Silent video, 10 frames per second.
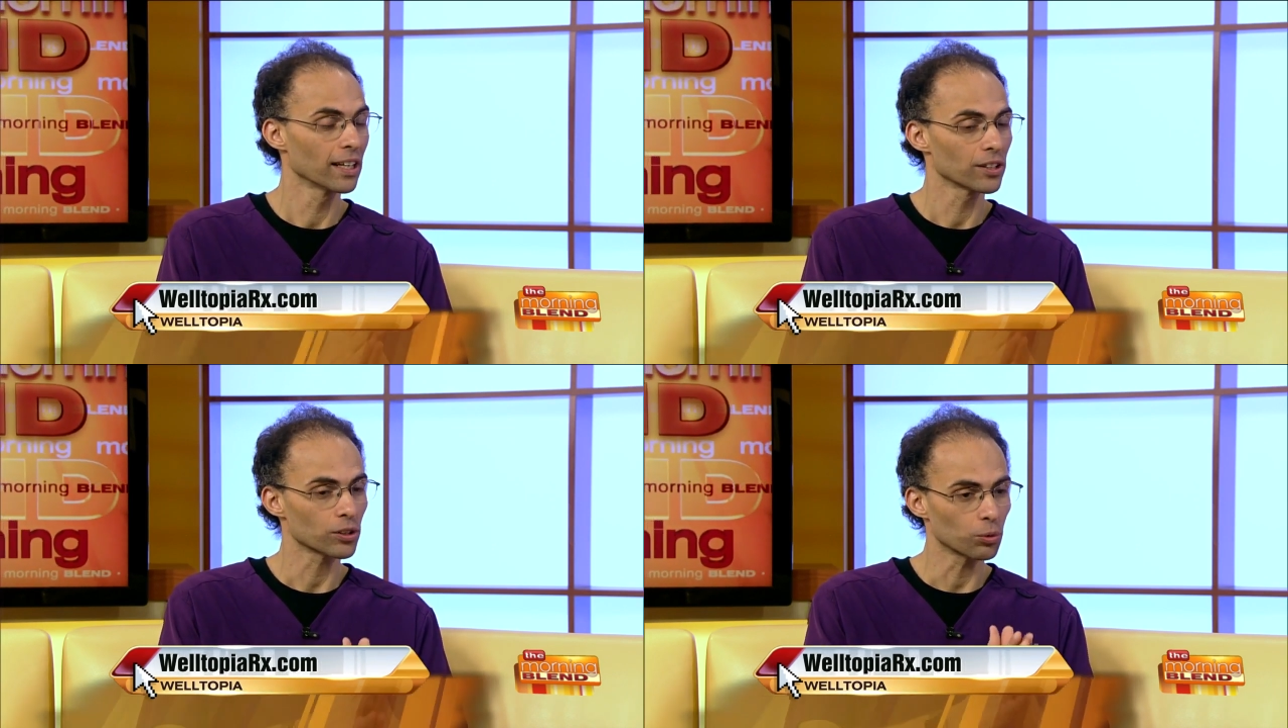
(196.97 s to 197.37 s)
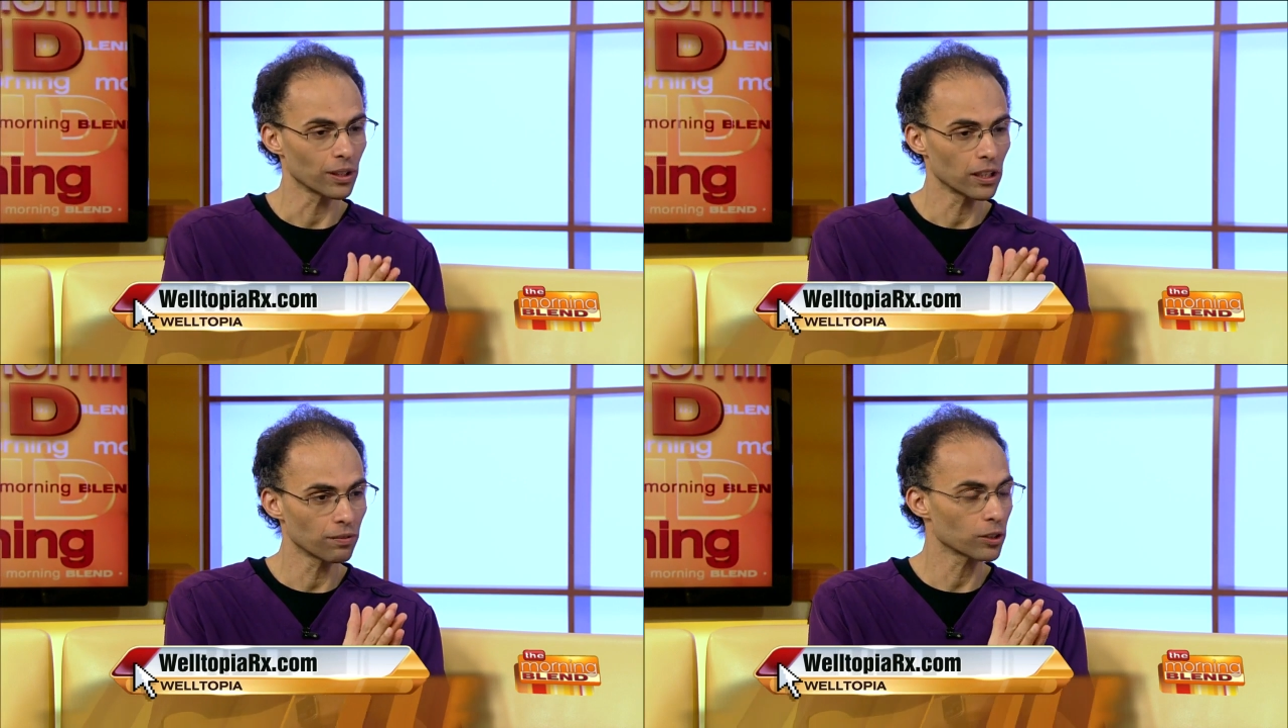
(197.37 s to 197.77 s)
So we
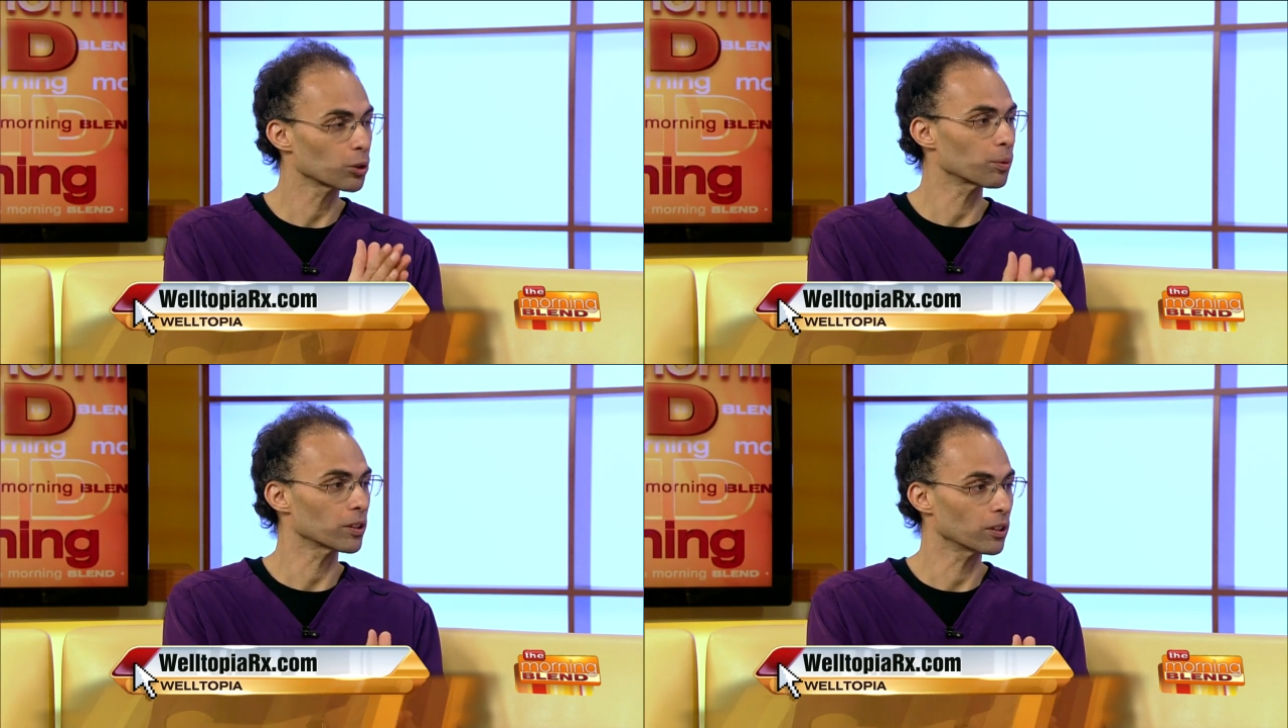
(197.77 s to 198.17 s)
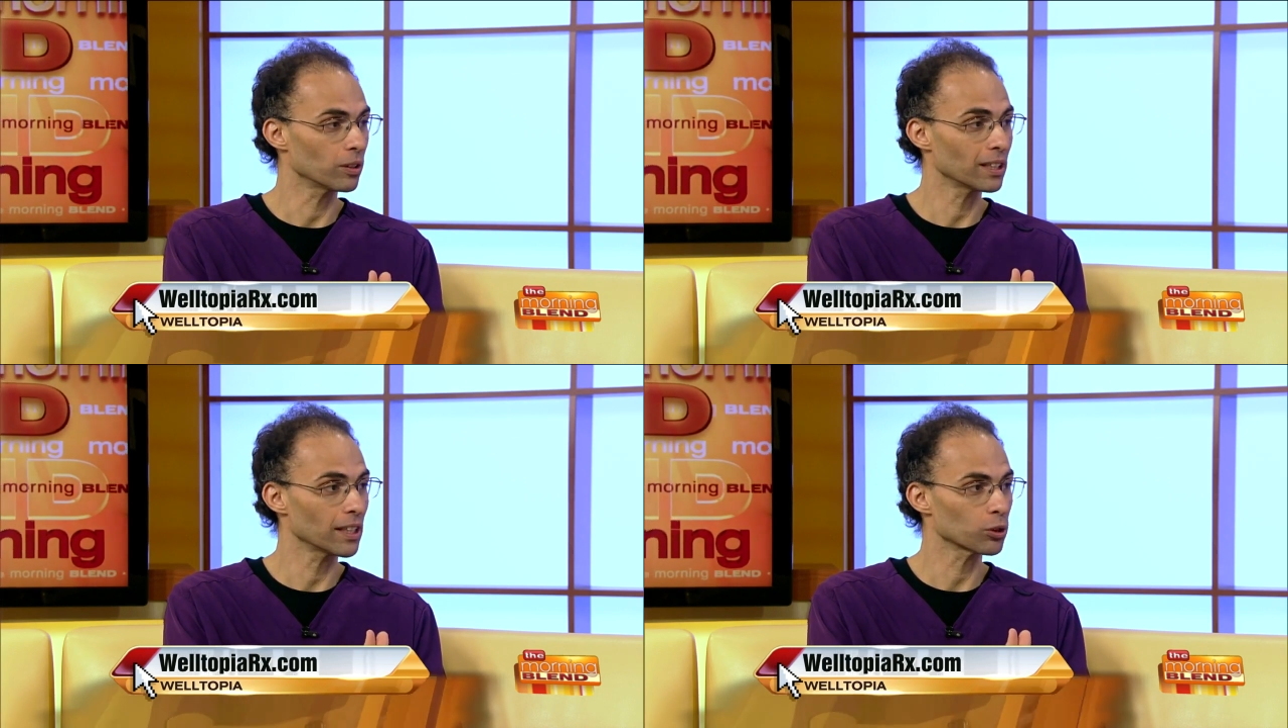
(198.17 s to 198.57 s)
give this
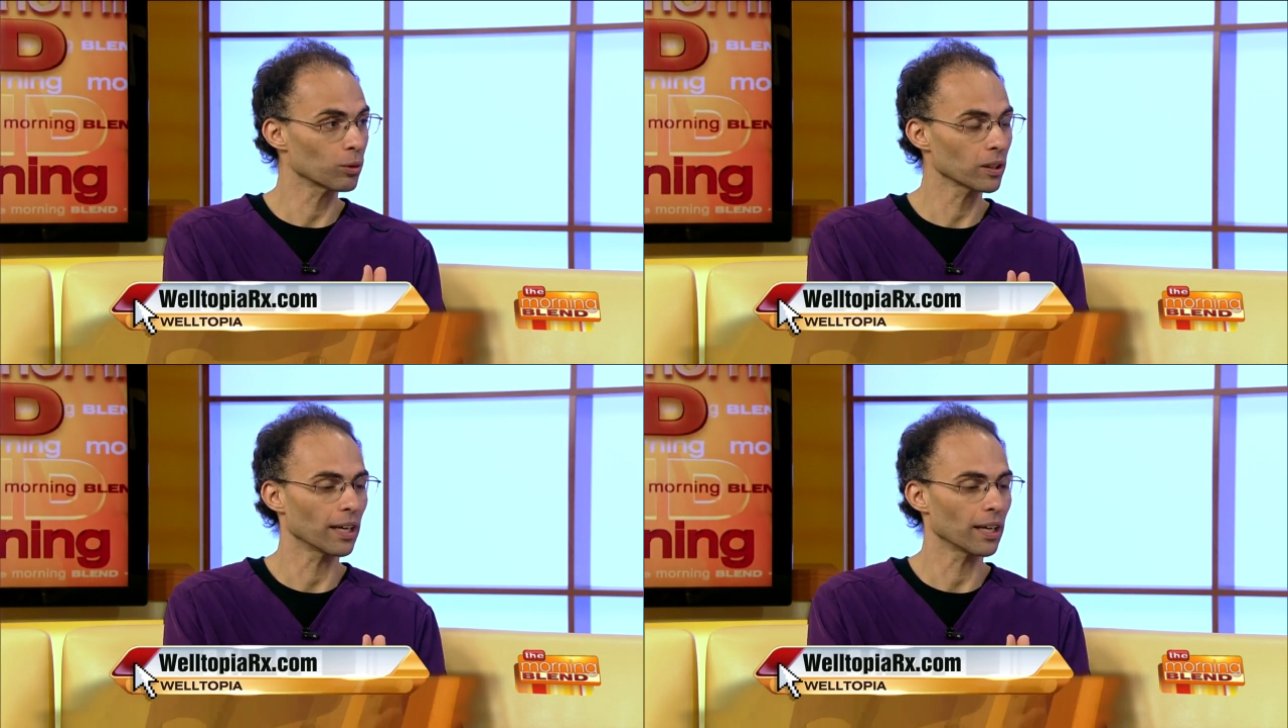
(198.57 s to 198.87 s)
opportunity as well,